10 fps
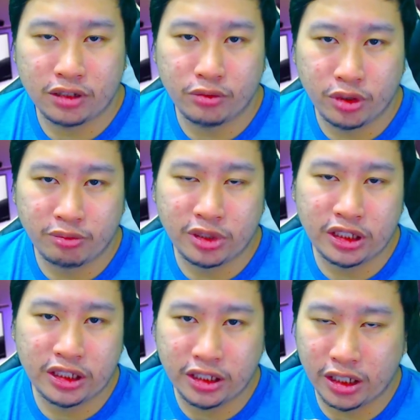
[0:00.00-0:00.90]
would
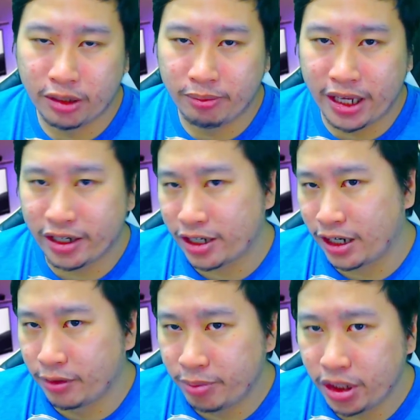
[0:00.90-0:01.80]
be a better
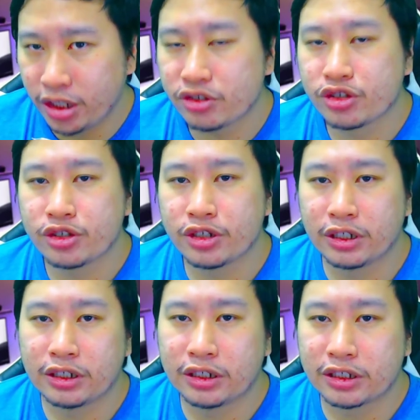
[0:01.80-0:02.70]
cover page
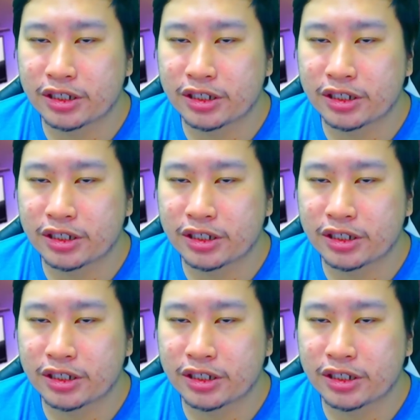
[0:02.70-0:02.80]
uh,